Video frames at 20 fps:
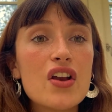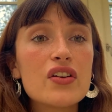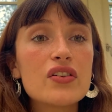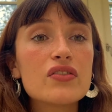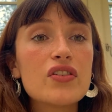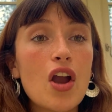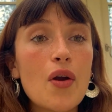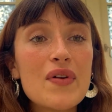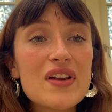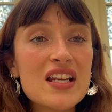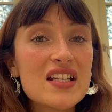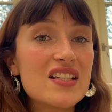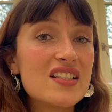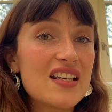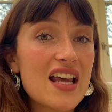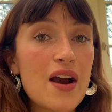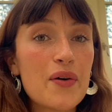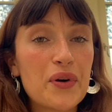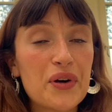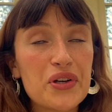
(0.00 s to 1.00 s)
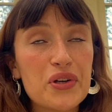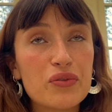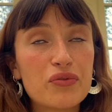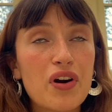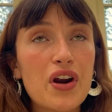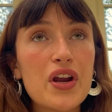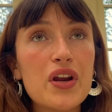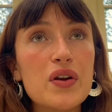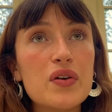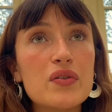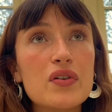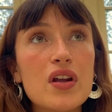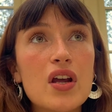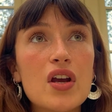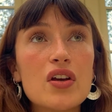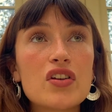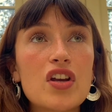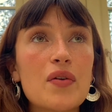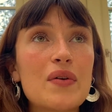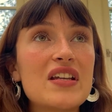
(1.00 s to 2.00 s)
going into town on your own,
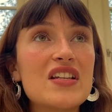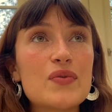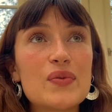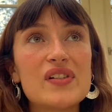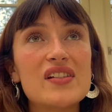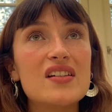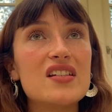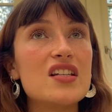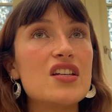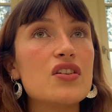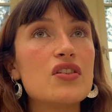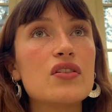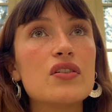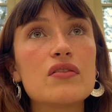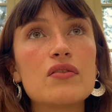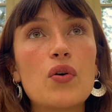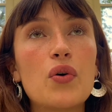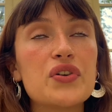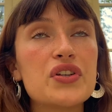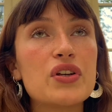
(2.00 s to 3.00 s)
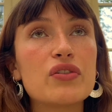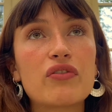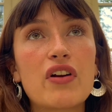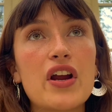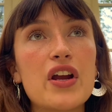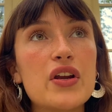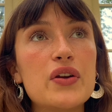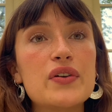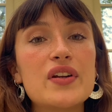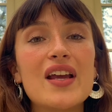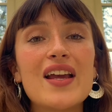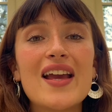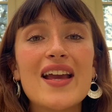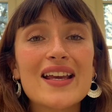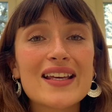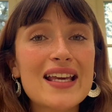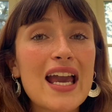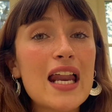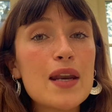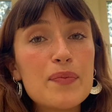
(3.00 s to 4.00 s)
going into a city on your own
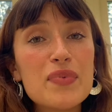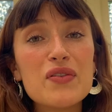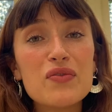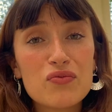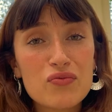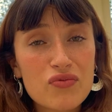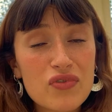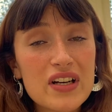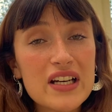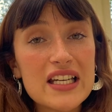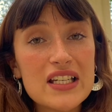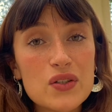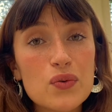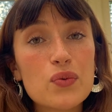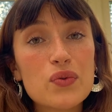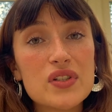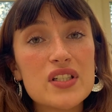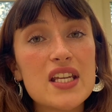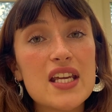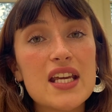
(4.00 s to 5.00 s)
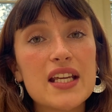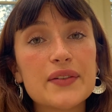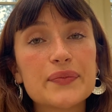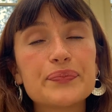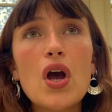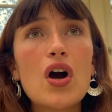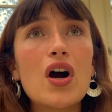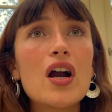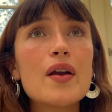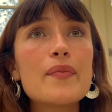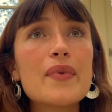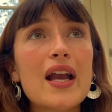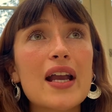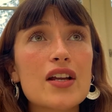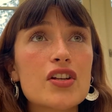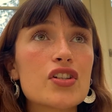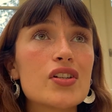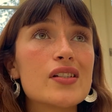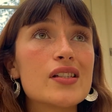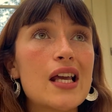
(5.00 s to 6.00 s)
can be really daunting. I'm
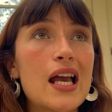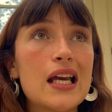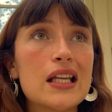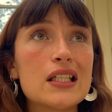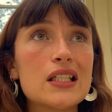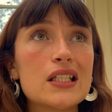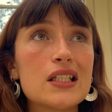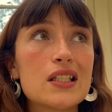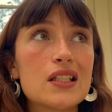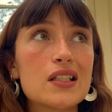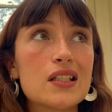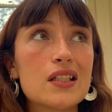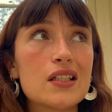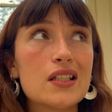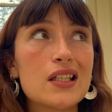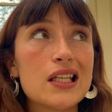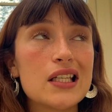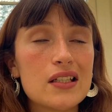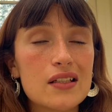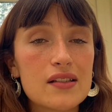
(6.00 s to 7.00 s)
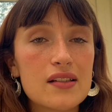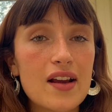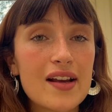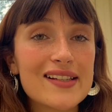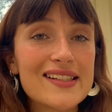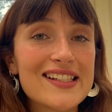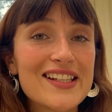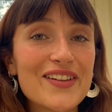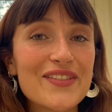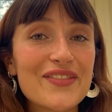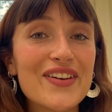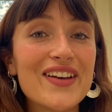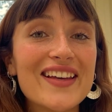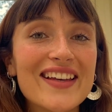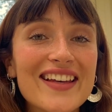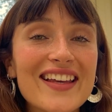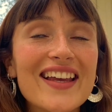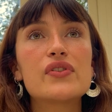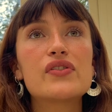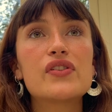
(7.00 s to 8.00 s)
anxious and indecisive.
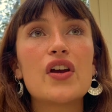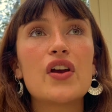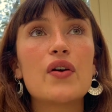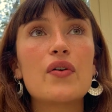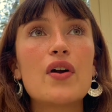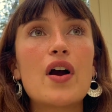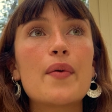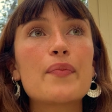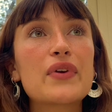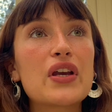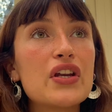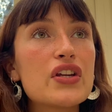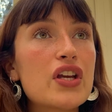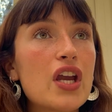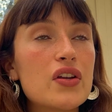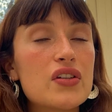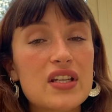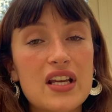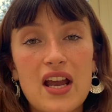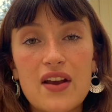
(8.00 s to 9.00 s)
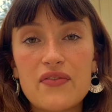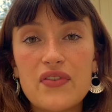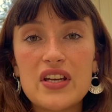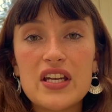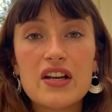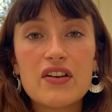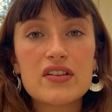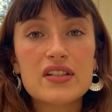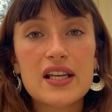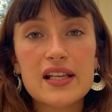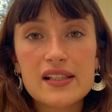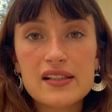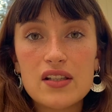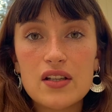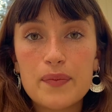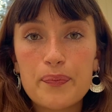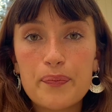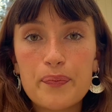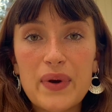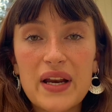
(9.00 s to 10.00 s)
So I'm gonna go to Caffè Nero, that's the
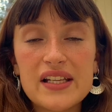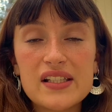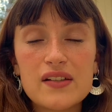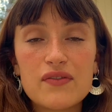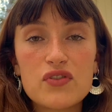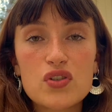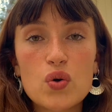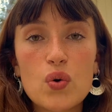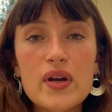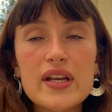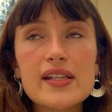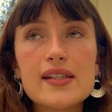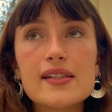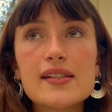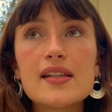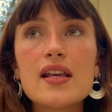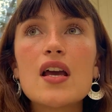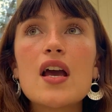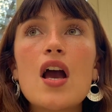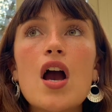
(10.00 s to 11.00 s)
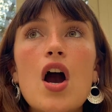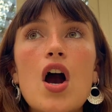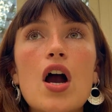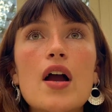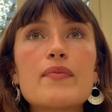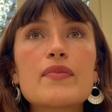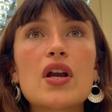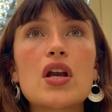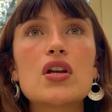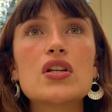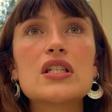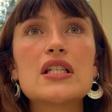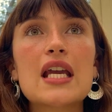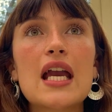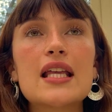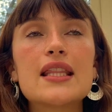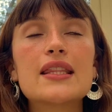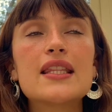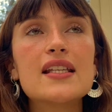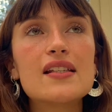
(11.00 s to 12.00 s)
place of choice. I'm going to
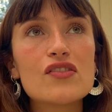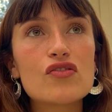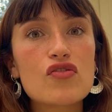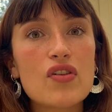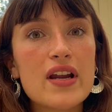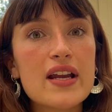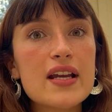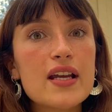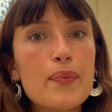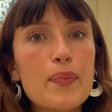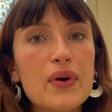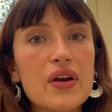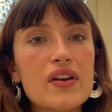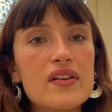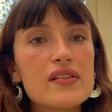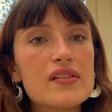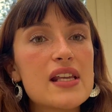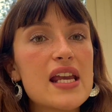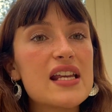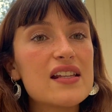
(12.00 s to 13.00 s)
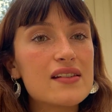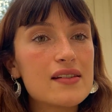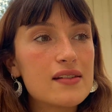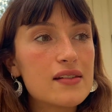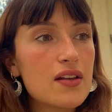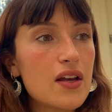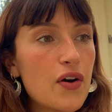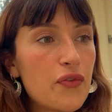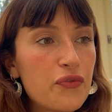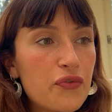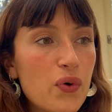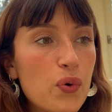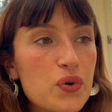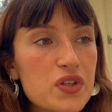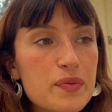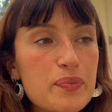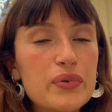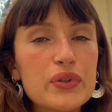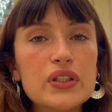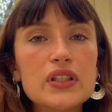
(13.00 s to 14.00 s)
get this drink because it's
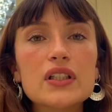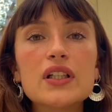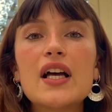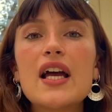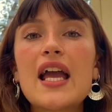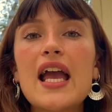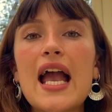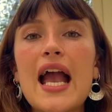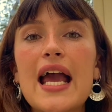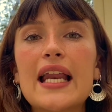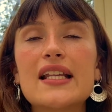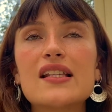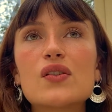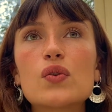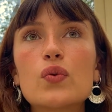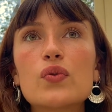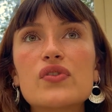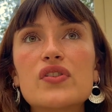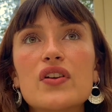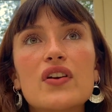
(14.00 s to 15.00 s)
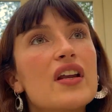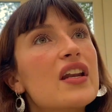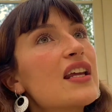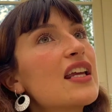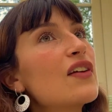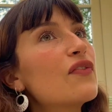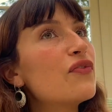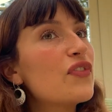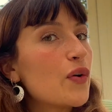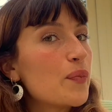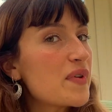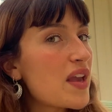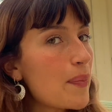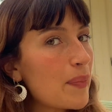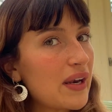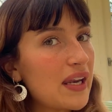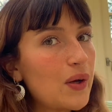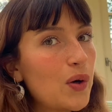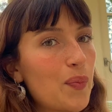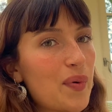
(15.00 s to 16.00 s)
affordable and it's also going to fill me up
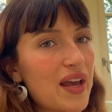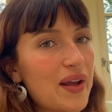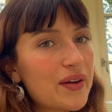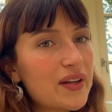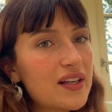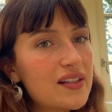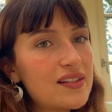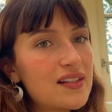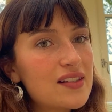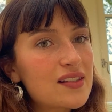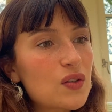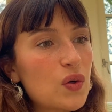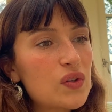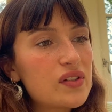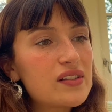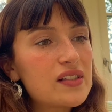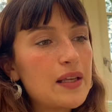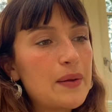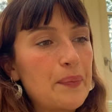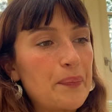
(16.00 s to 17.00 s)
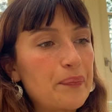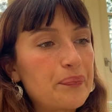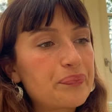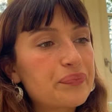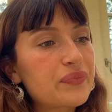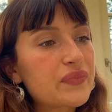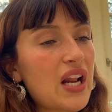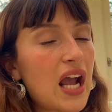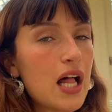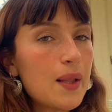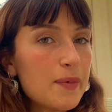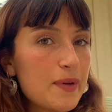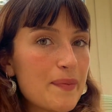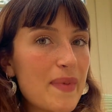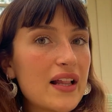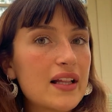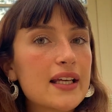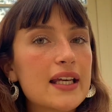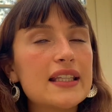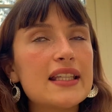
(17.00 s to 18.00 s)
a little bit because it's got some almond
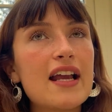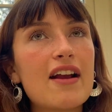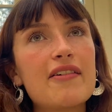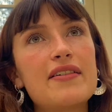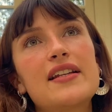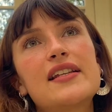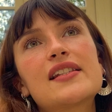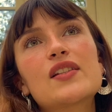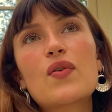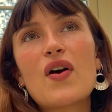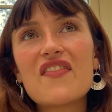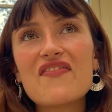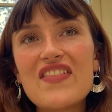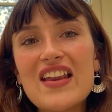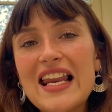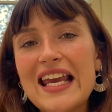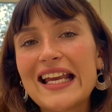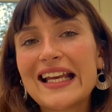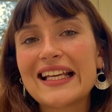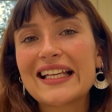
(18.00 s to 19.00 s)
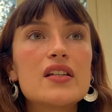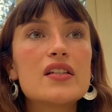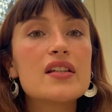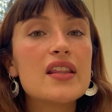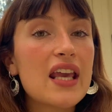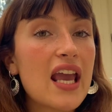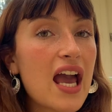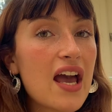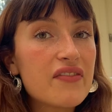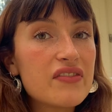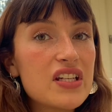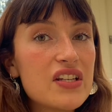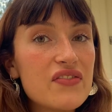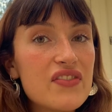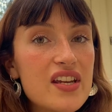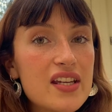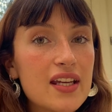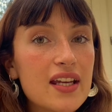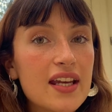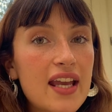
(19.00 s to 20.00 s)
milk in there and it's quite filling. Do they have any
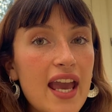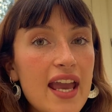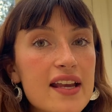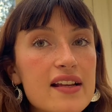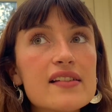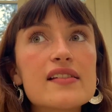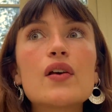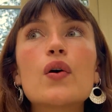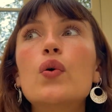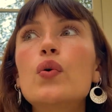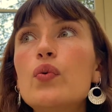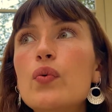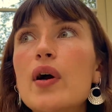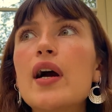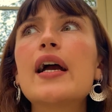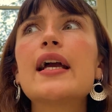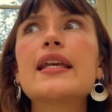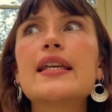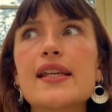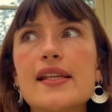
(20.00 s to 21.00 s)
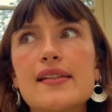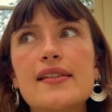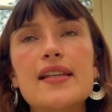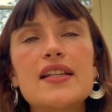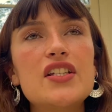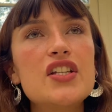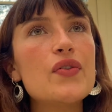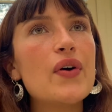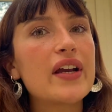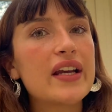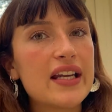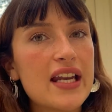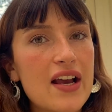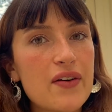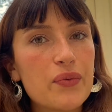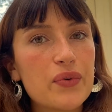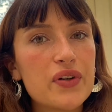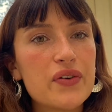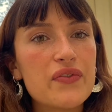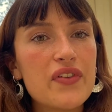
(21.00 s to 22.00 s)
vegan cakes? Oh, yes they do. I can
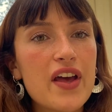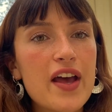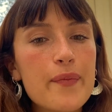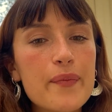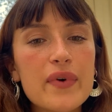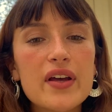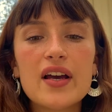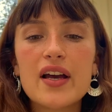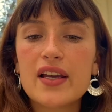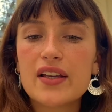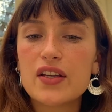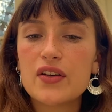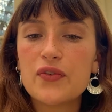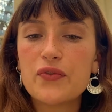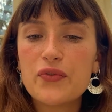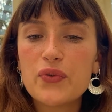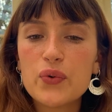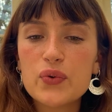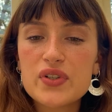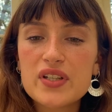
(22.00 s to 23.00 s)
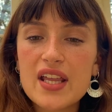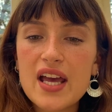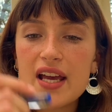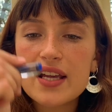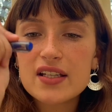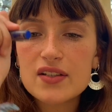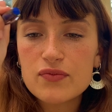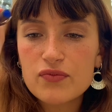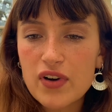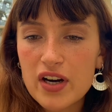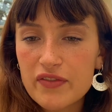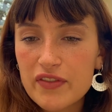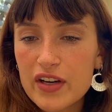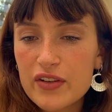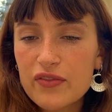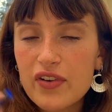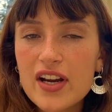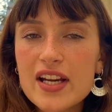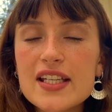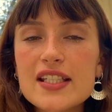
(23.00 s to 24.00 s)
have one of them. I can afford that.
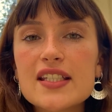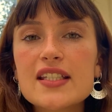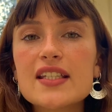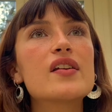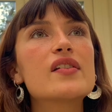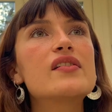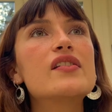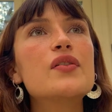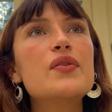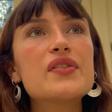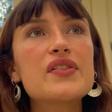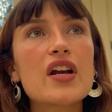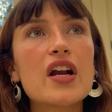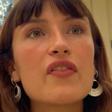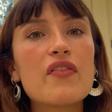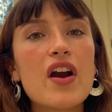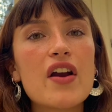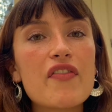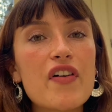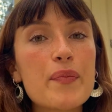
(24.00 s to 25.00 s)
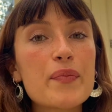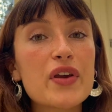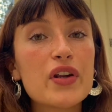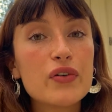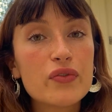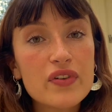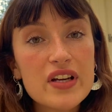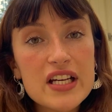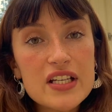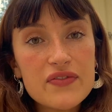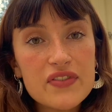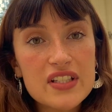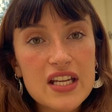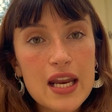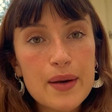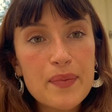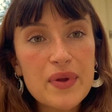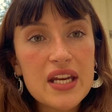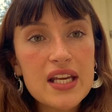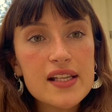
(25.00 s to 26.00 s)
Right. As soon as I arrive, I'm going to read for
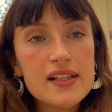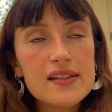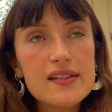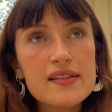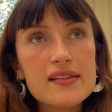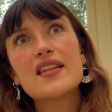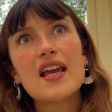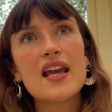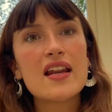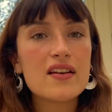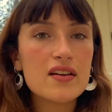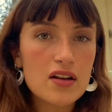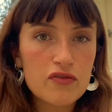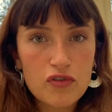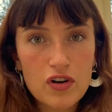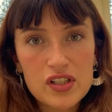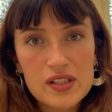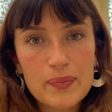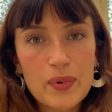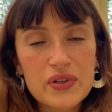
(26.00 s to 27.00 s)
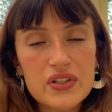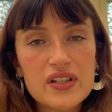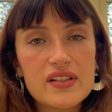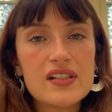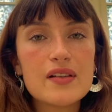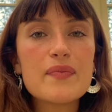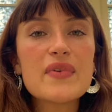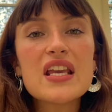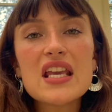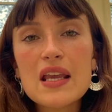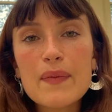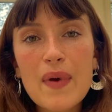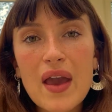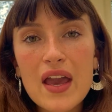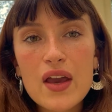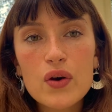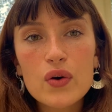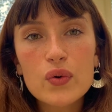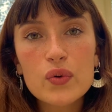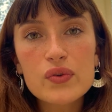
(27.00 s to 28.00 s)
10 minutes, then respond to some
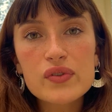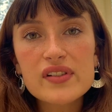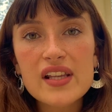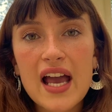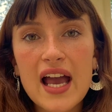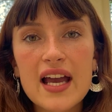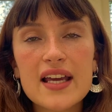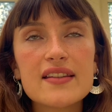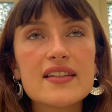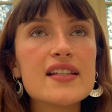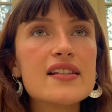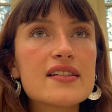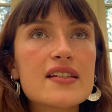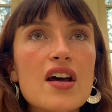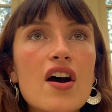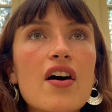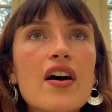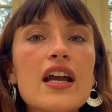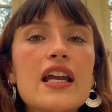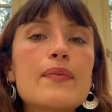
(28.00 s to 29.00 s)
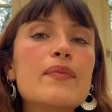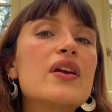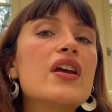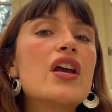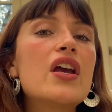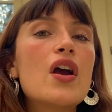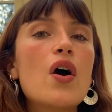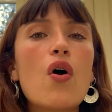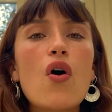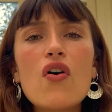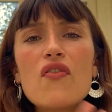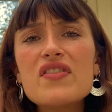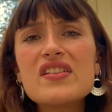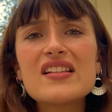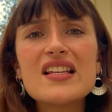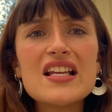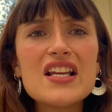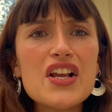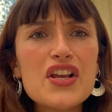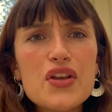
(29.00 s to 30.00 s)
emails at this time
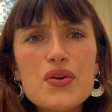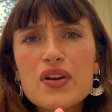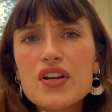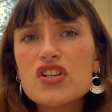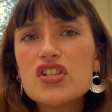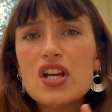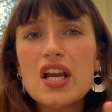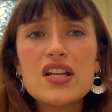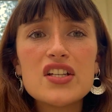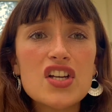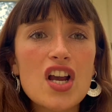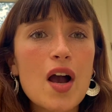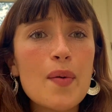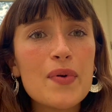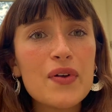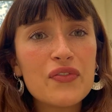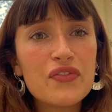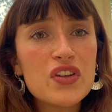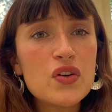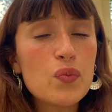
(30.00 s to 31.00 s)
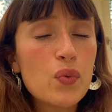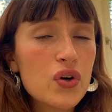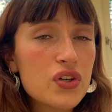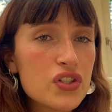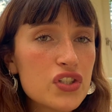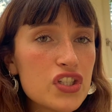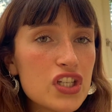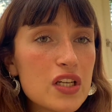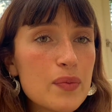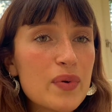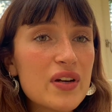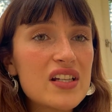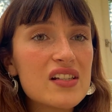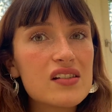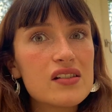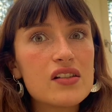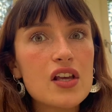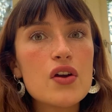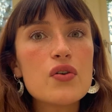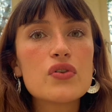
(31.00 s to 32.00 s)
obviously you can change it up if you want to, but it's
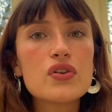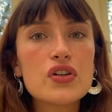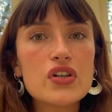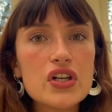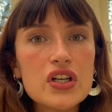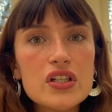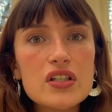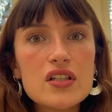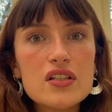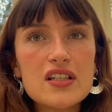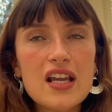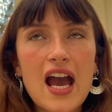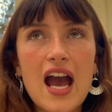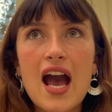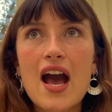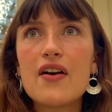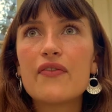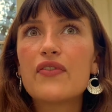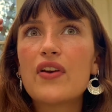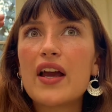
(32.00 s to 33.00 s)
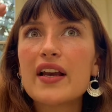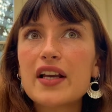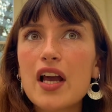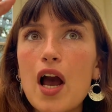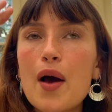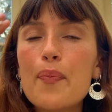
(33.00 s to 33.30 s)
so good to have like a